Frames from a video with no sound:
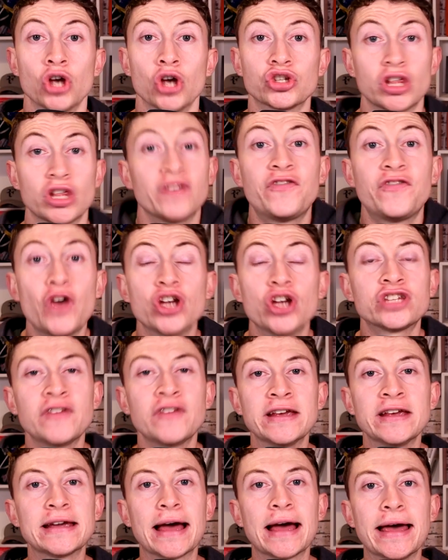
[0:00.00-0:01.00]
So the first
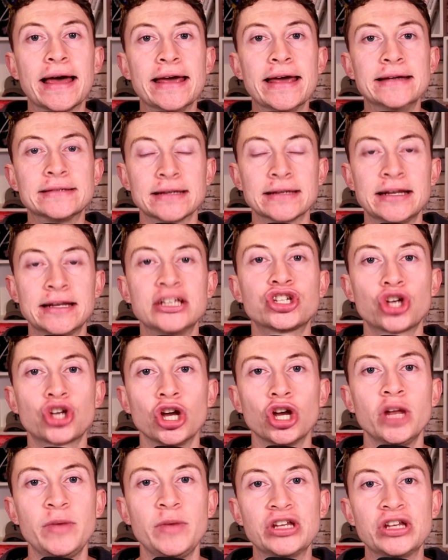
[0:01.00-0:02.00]
thing, guys, and it's
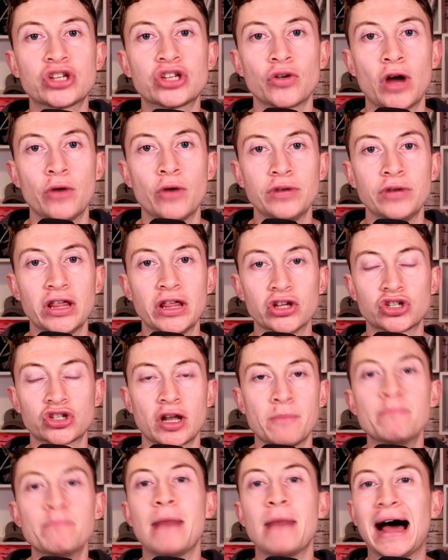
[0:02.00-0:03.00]
going to be surrounding the sort
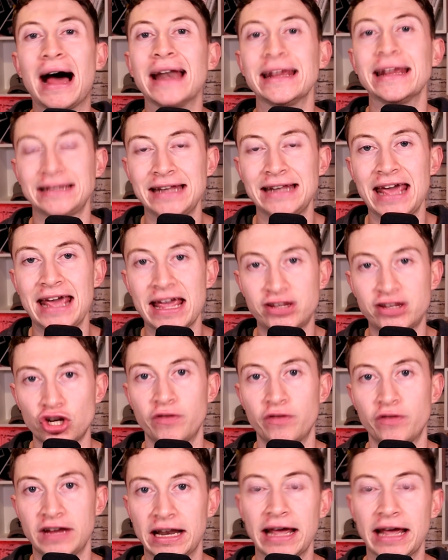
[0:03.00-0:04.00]
of manic nature
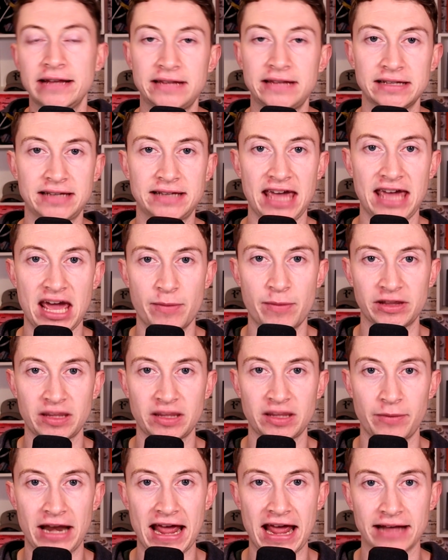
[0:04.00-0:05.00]
of United's game at the
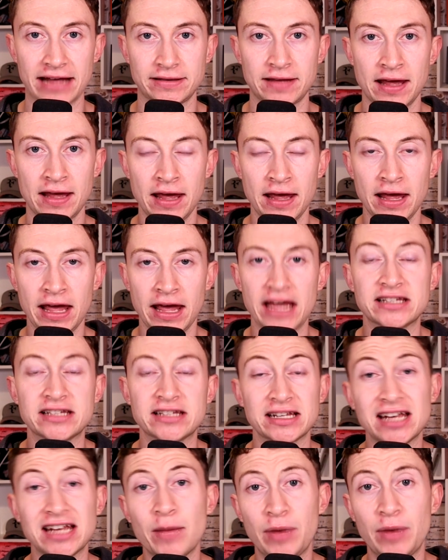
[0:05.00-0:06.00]
minute. It's
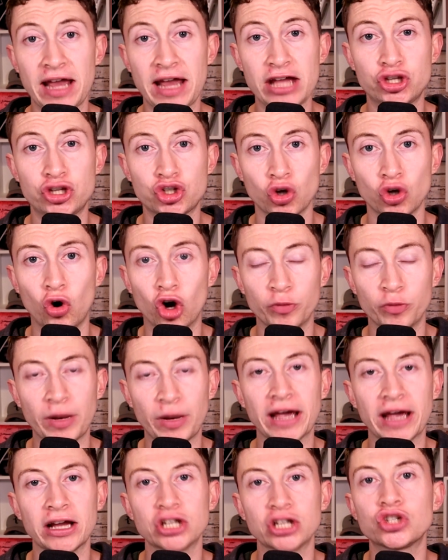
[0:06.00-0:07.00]
a double-edged sword, but
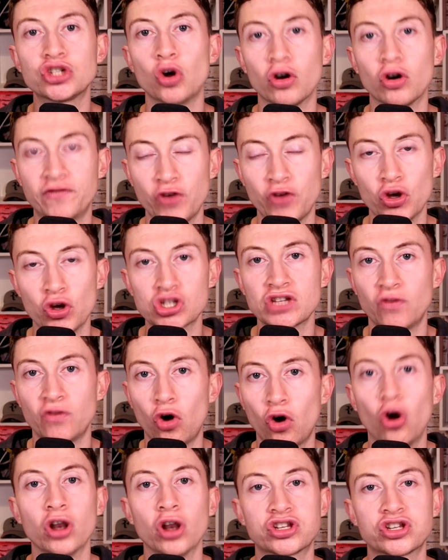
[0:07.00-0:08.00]
I'm going to talk first of
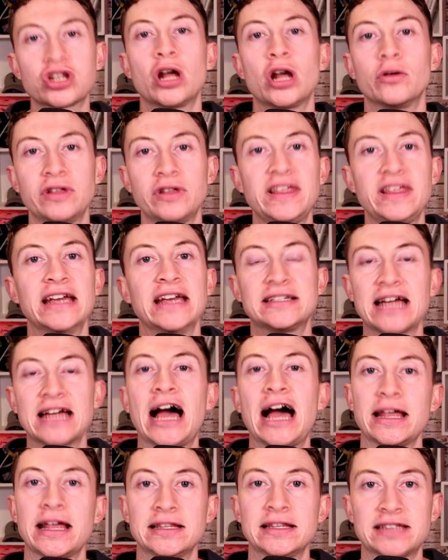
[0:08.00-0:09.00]
all surrounding the
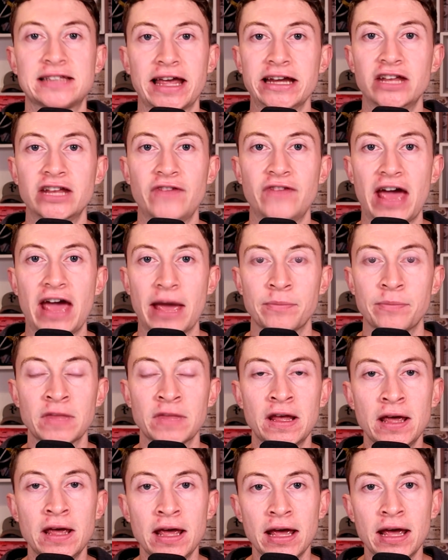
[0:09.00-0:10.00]
attacking side of it.
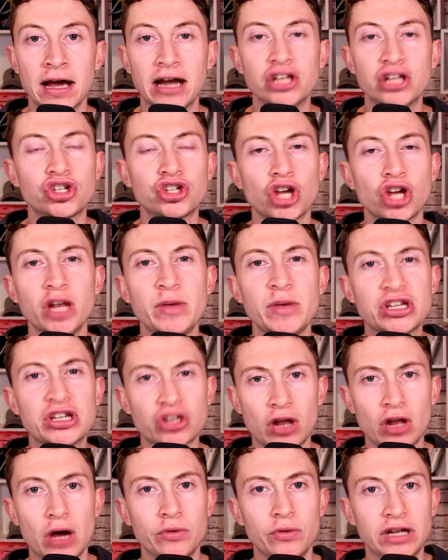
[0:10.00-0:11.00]
And it's going to be
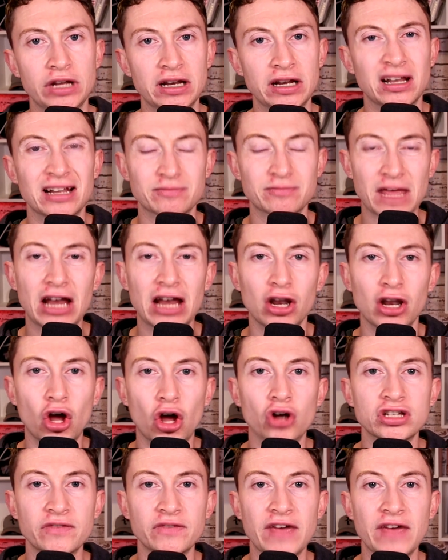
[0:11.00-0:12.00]
surrounding a
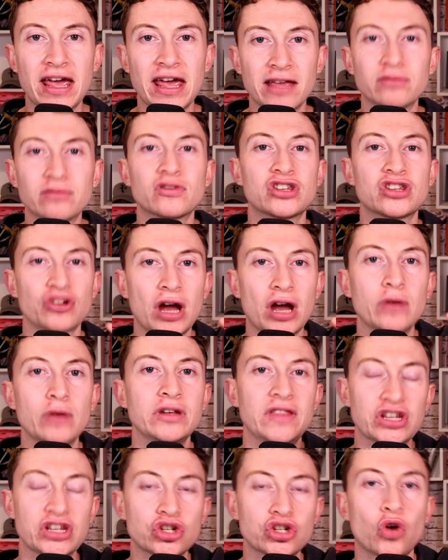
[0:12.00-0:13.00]
lot of it,
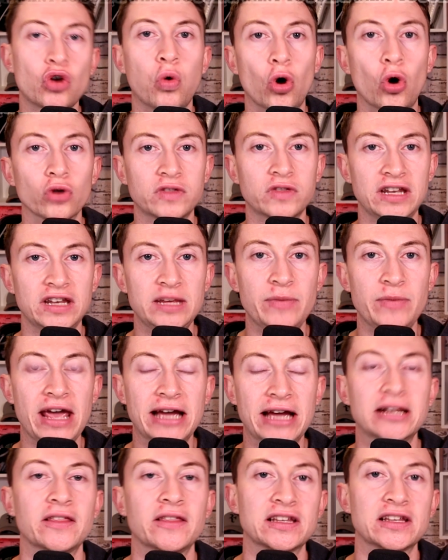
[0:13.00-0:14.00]
surrounding this quote that he
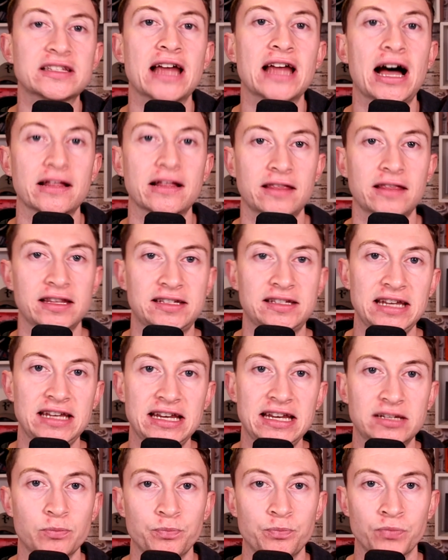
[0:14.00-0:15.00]
made at the start of the
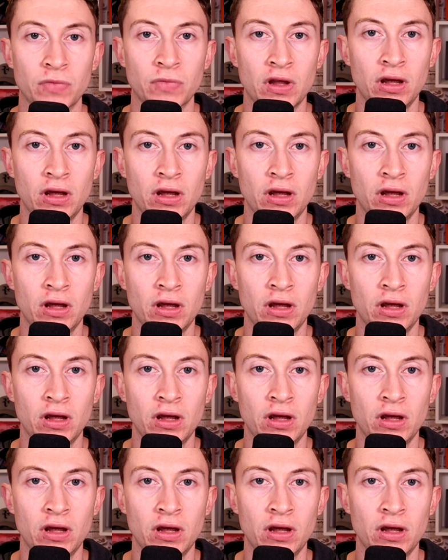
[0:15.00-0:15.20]
season.